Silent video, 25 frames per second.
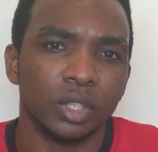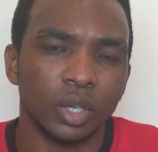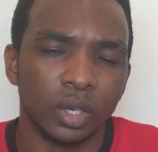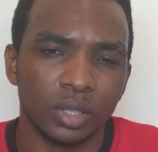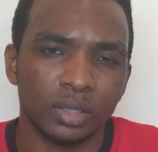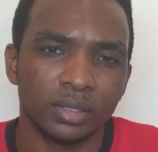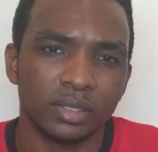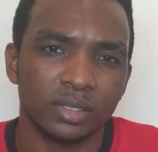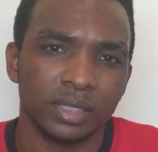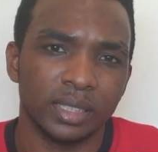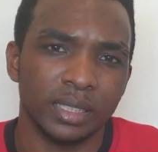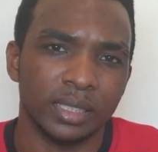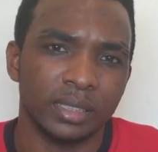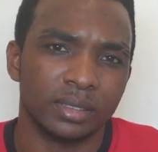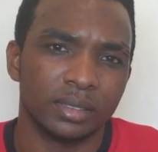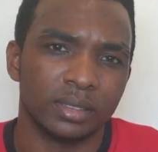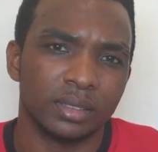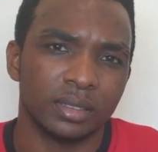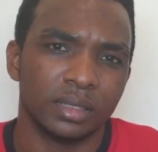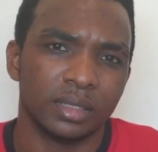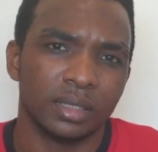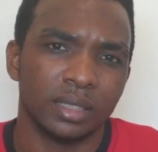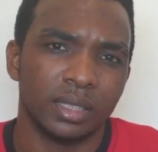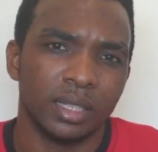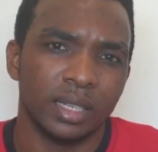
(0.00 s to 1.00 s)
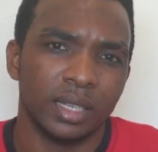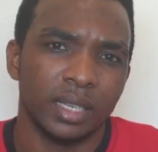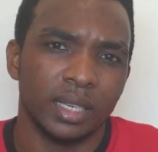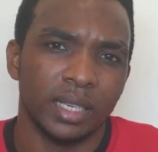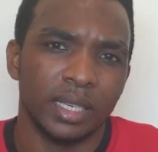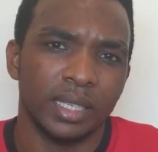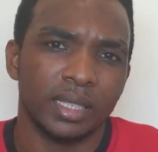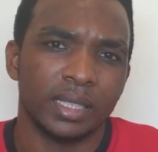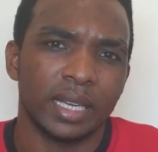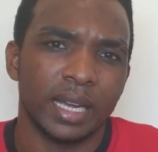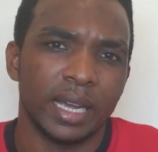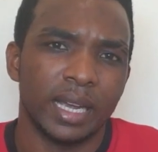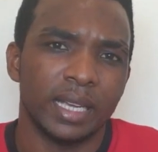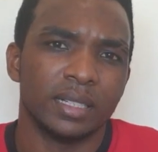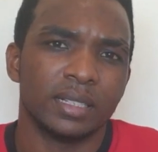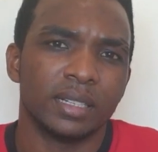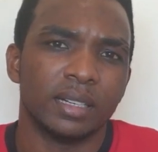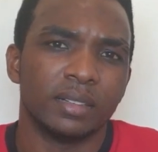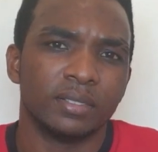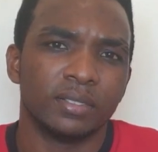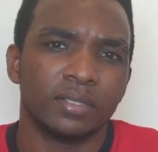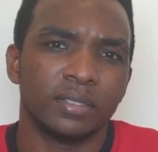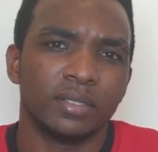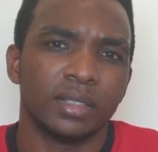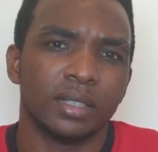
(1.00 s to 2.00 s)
does, it it kind of